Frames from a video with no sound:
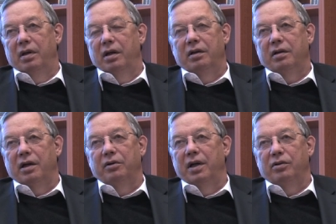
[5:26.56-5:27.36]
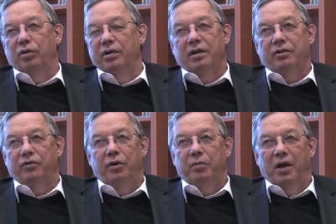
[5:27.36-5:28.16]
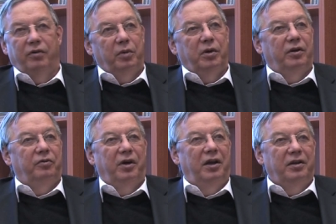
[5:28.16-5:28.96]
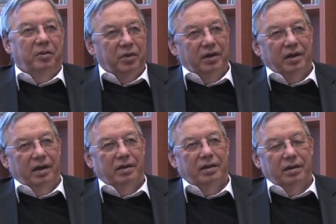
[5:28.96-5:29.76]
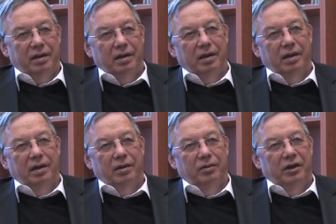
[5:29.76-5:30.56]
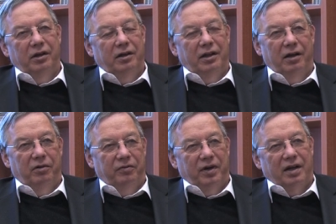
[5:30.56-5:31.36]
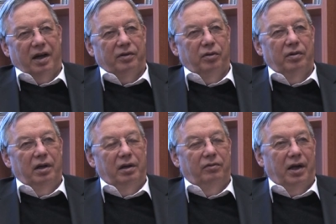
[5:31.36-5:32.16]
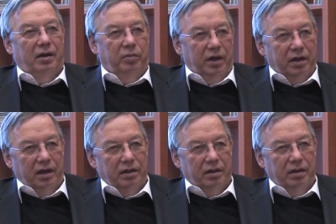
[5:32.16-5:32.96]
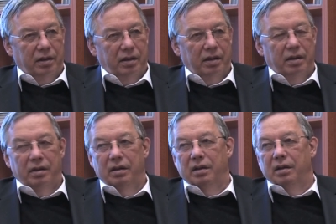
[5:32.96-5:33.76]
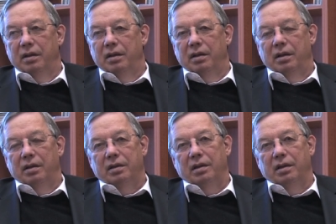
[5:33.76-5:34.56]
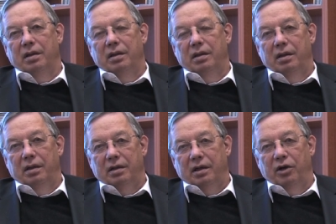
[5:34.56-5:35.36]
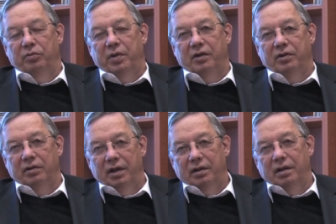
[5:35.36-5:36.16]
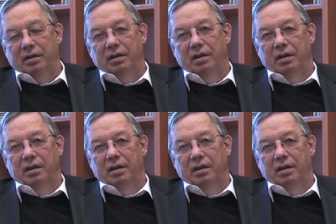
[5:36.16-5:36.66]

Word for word: and collect orders from everybody for any application. Did never focus only in one application, and it helped us later.